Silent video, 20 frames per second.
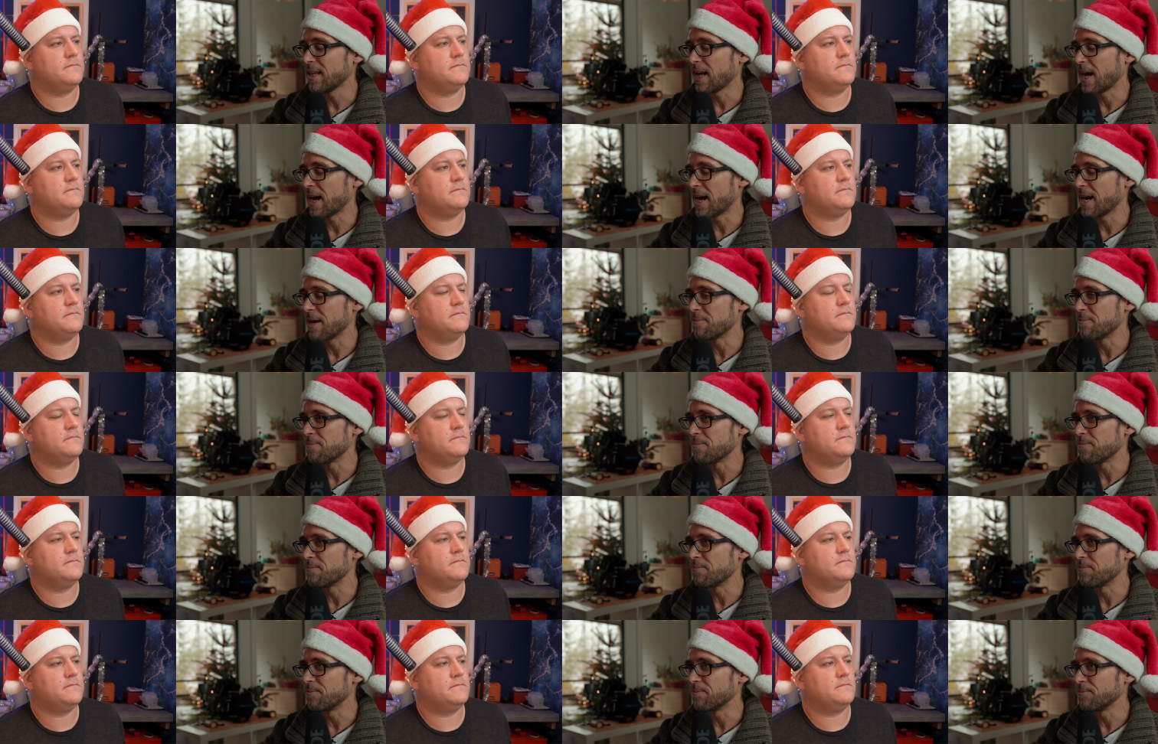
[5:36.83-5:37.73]

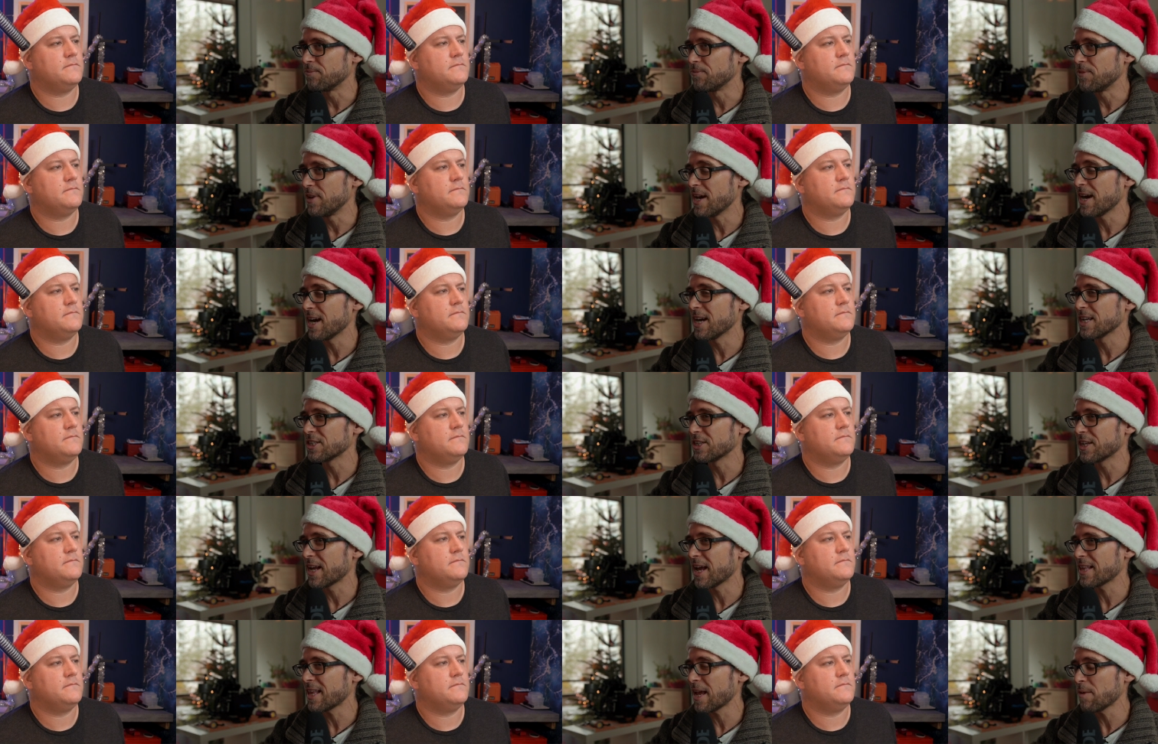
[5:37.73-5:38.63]
Speaker 1: Um, yeah,
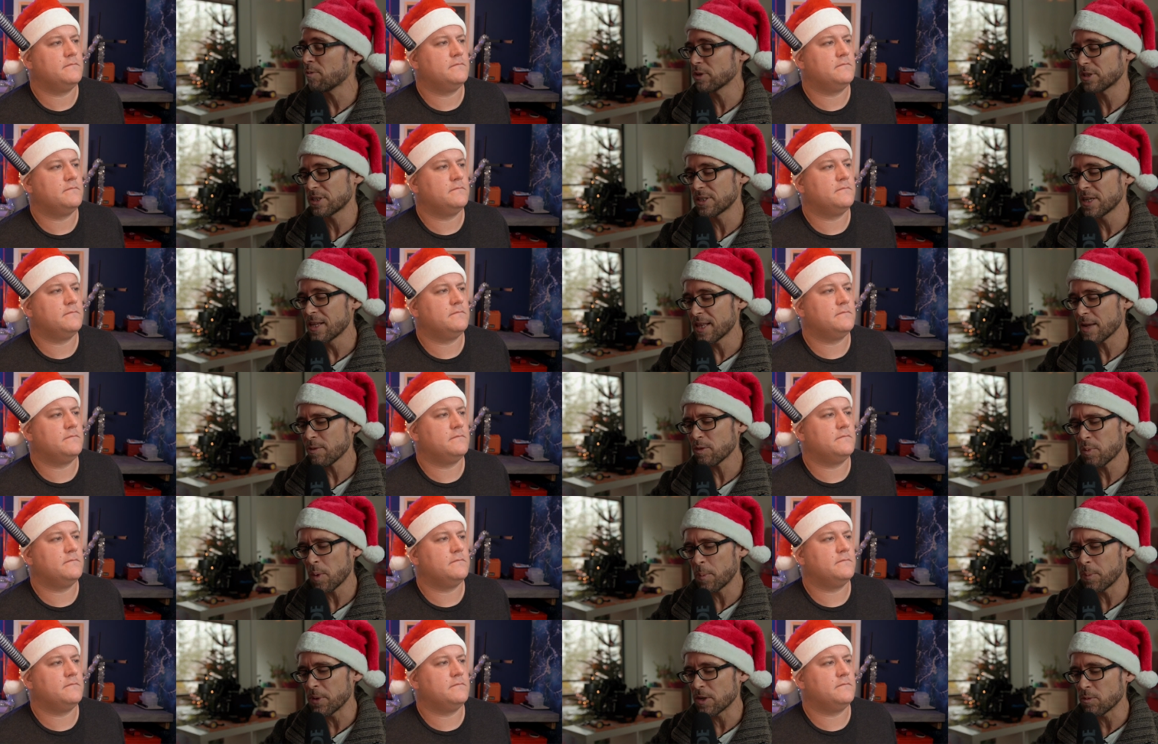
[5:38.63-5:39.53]
so that that was that
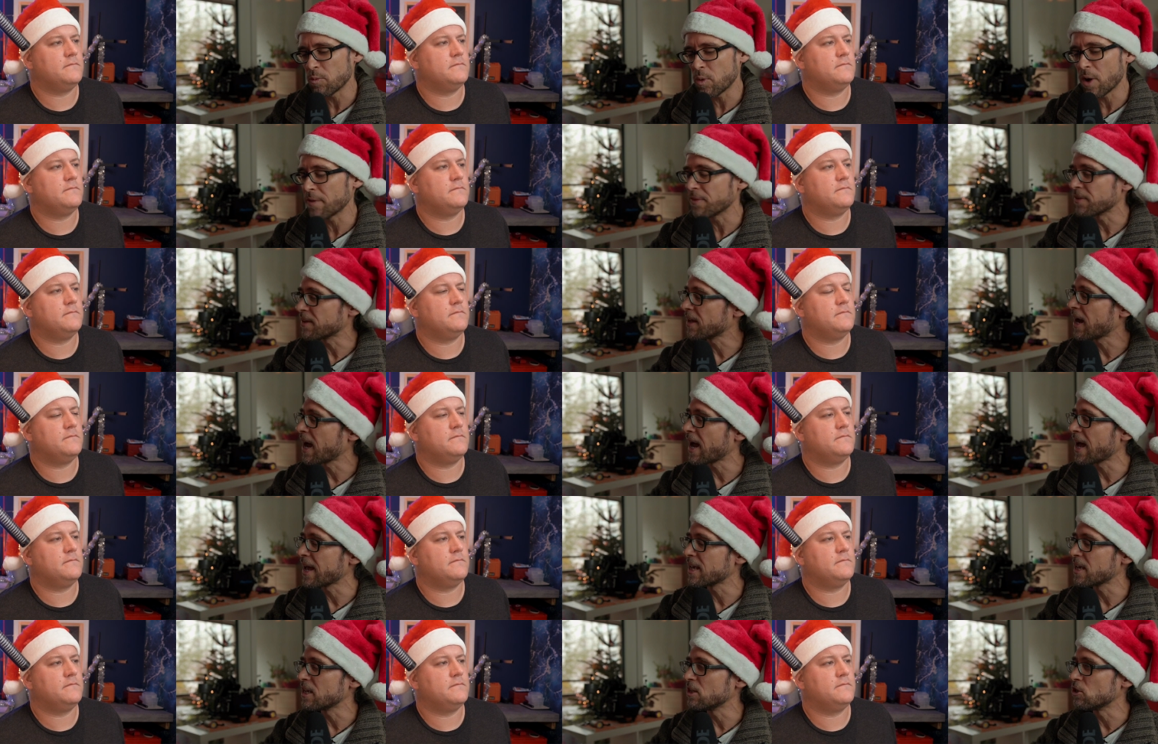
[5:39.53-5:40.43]
was probably the one that
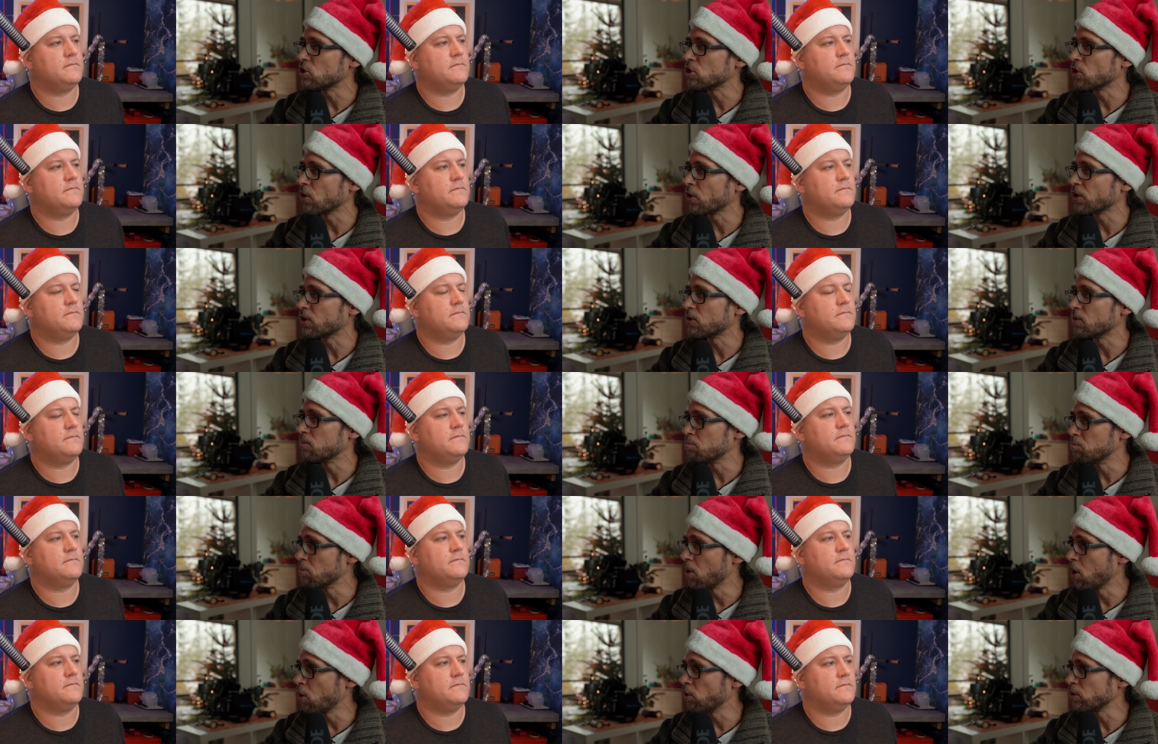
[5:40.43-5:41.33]
I enjoyed
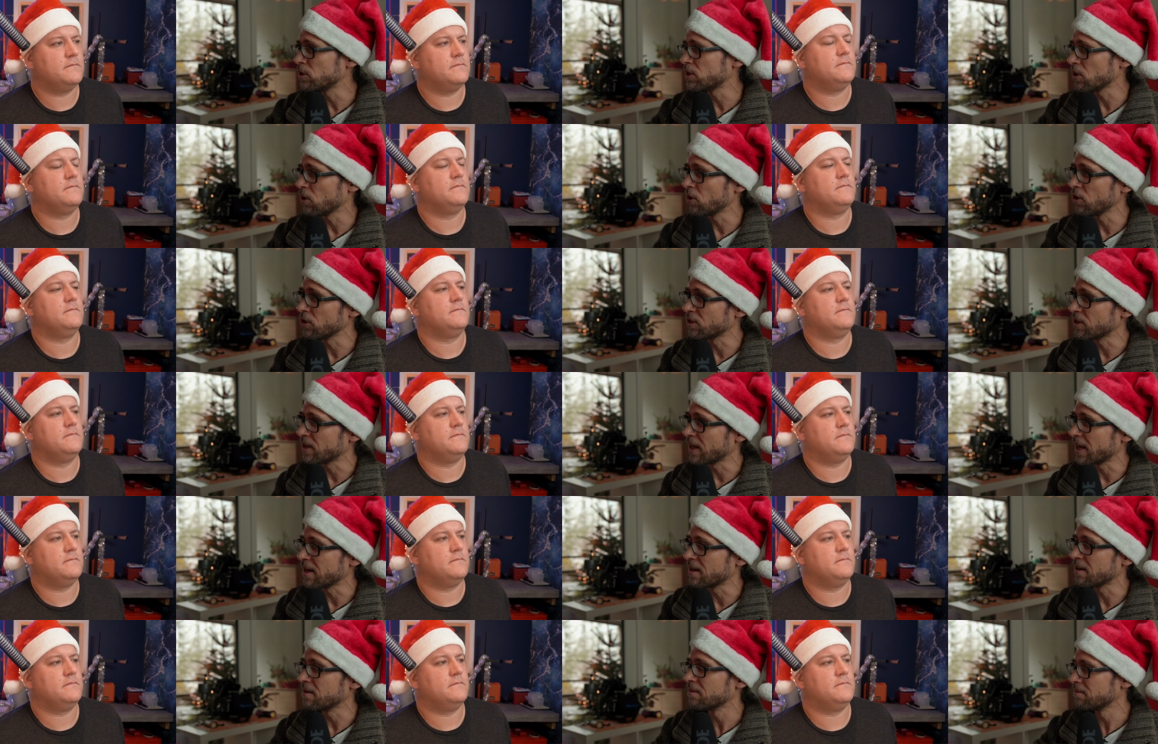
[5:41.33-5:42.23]
most, other
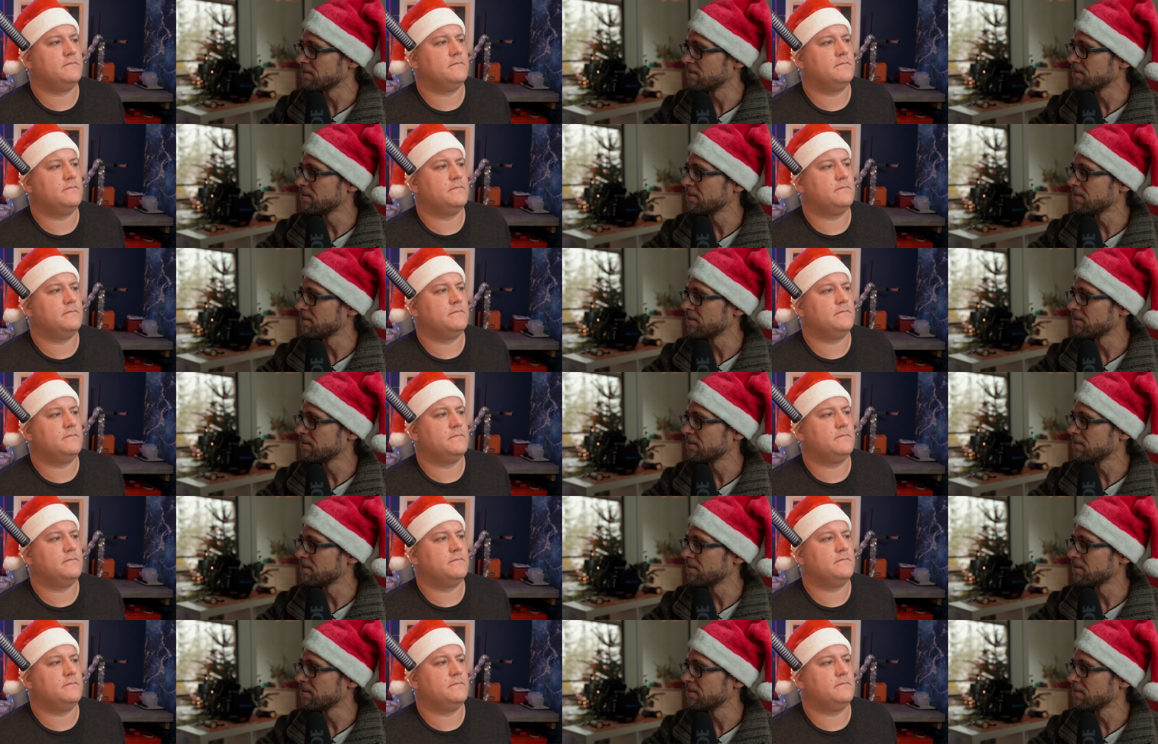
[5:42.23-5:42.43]
than